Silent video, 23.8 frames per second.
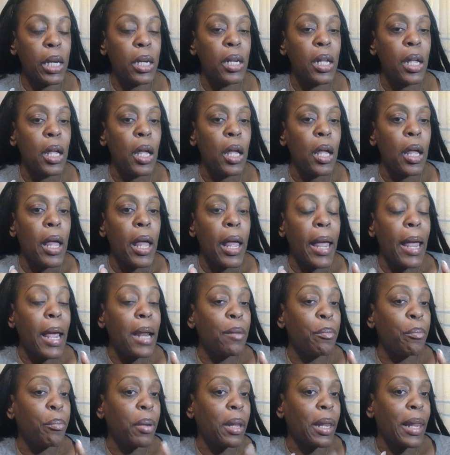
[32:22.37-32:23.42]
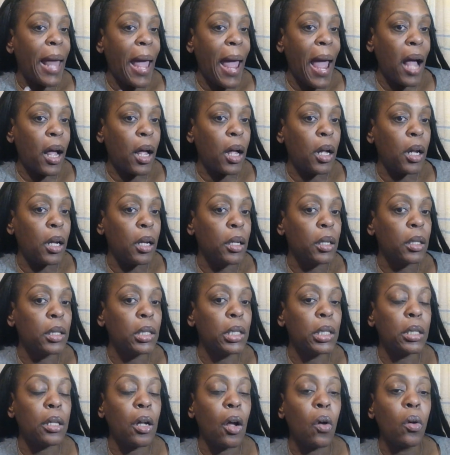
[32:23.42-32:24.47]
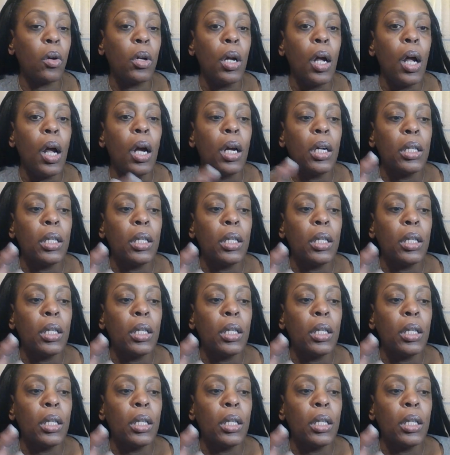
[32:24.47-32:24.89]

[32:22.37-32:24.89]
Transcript: and black you know that's